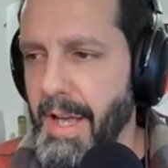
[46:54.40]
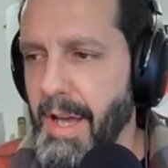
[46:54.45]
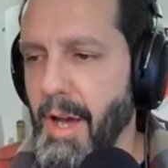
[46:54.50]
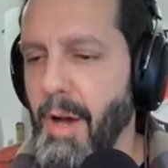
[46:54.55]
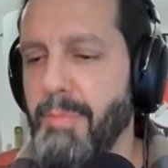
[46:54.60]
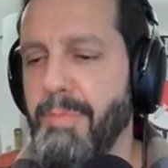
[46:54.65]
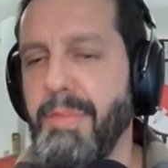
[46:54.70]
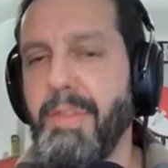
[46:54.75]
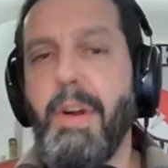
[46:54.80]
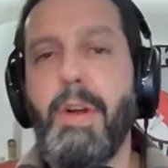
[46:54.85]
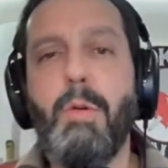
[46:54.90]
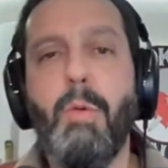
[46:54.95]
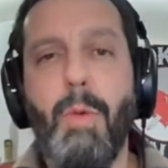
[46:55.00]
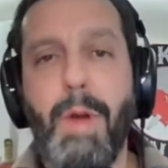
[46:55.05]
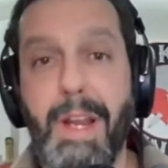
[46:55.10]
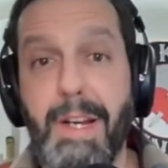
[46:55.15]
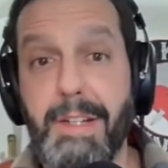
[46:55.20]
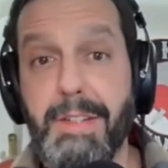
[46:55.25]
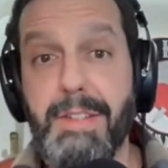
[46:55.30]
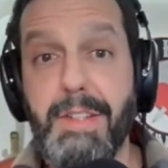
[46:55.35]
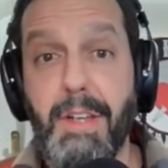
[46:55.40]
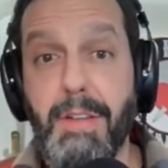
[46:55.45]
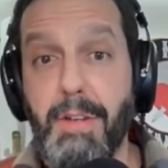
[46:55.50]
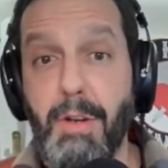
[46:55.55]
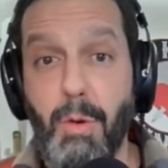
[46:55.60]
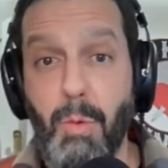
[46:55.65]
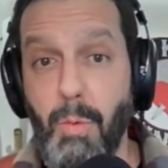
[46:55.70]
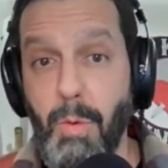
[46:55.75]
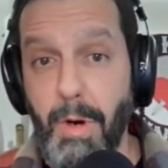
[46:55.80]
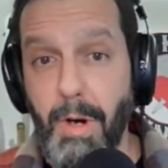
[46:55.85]
upfront way to sell
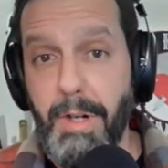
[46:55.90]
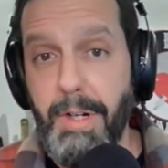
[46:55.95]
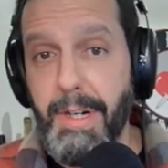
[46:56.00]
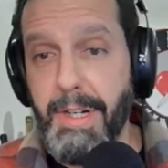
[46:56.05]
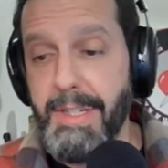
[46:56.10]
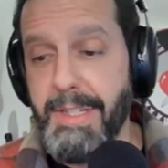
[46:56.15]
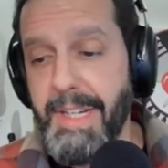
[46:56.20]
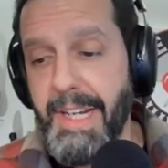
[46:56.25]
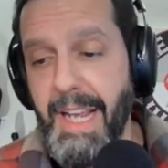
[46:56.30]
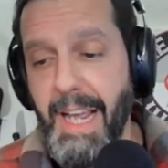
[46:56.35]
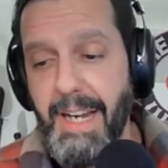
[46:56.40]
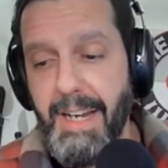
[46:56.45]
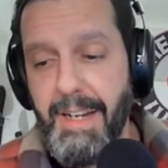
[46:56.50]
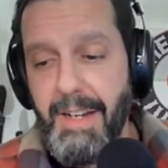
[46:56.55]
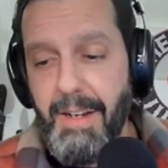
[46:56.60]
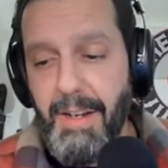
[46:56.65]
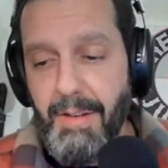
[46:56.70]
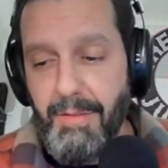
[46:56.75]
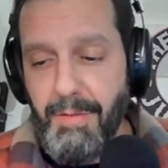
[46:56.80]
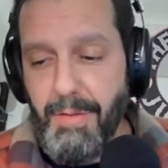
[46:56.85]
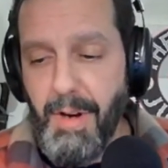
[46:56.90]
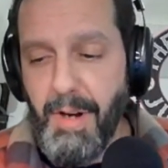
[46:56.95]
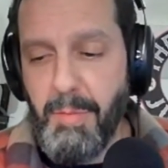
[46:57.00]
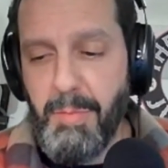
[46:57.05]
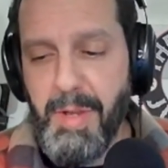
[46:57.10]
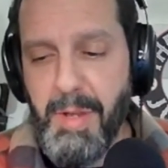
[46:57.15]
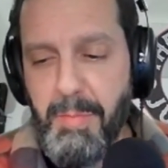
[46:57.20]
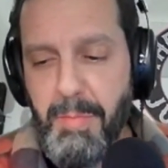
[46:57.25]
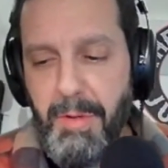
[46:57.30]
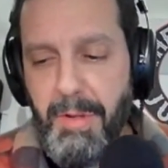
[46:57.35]
your work to get it in front of
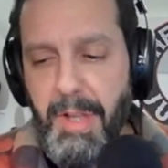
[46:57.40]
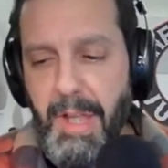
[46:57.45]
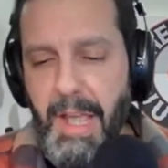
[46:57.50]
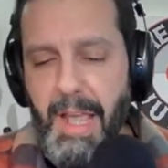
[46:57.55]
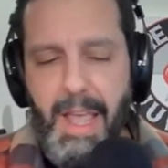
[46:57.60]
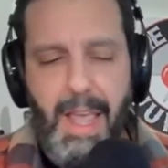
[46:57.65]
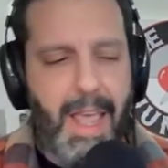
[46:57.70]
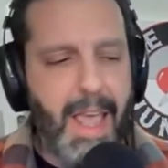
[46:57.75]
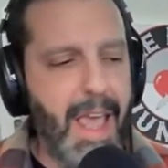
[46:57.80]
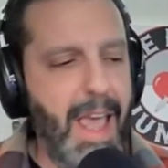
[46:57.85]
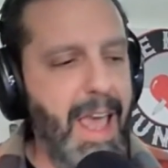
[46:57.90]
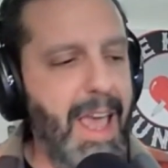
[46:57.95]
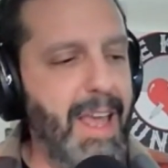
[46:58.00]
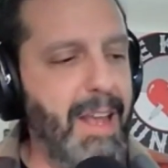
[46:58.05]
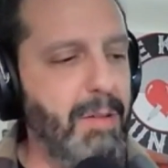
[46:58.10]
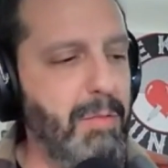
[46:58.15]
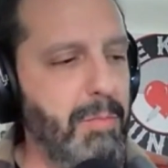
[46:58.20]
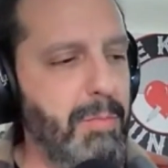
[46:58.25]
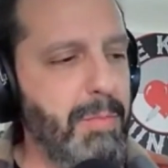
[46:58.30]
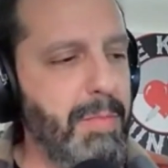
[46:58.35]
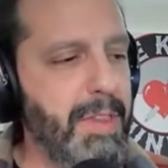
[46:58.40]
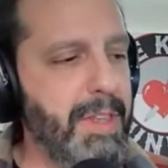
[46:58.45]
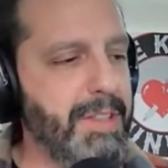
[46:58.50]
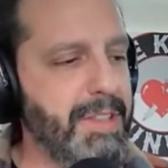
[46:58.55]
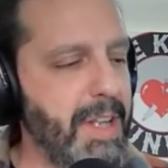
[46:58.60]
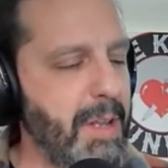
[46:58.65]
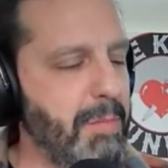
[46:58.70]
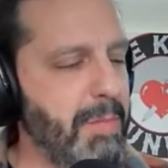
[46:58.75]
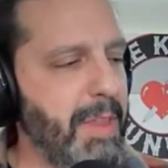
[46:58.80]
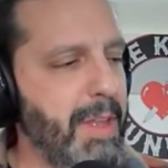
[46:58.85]
people. Mm-hmm. And the
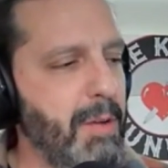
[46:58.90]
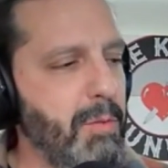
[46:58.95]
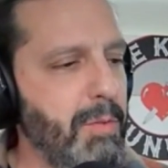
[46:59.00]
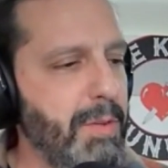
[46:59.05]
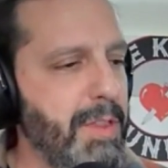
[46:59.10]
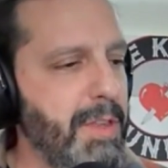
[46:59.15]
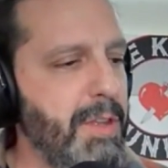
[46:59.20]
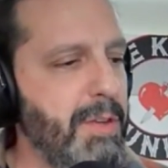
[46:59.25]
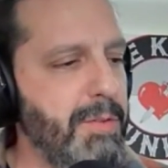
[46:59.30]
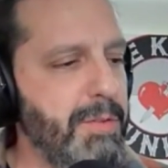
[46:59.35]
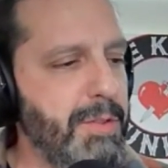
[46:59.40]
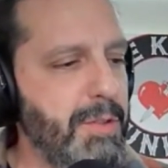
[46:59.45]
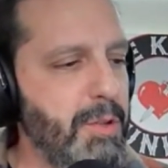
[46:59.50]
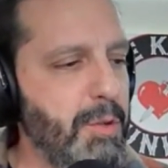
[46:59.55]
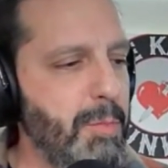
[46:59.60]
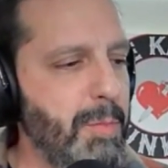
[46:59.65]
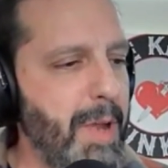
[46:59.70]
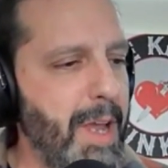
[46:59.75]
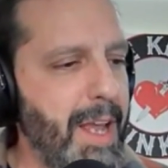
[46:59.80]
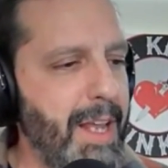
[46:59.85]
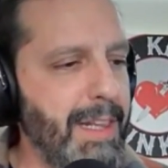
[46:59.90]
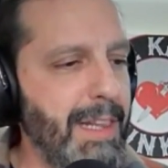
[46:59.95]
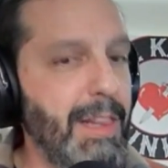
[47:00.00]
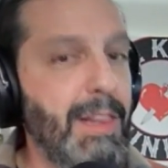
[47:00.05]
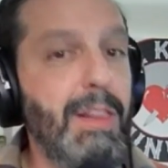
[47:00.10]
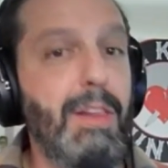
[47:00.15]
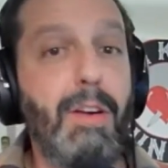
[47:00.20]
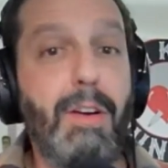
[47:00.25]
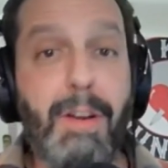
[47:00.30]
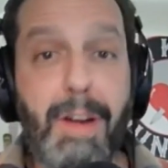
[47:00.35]
same thing with YouTube and
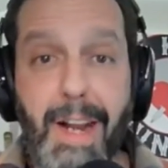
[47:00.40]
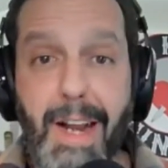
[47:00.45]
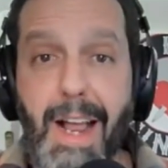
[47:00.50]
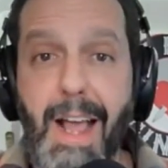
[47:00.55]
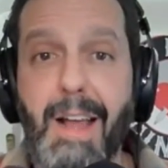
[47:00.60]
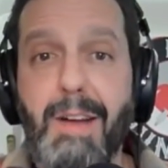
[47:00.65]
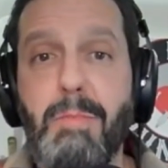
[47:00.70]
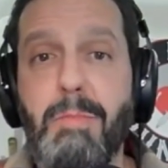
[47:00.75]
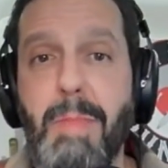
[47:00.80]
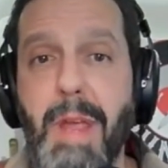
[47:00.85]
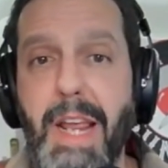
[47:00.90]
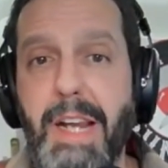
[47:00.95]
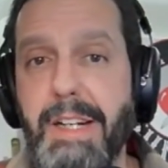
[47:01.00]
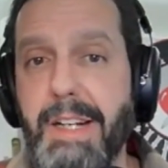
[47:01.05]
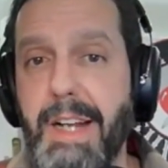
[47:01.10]
learning how to make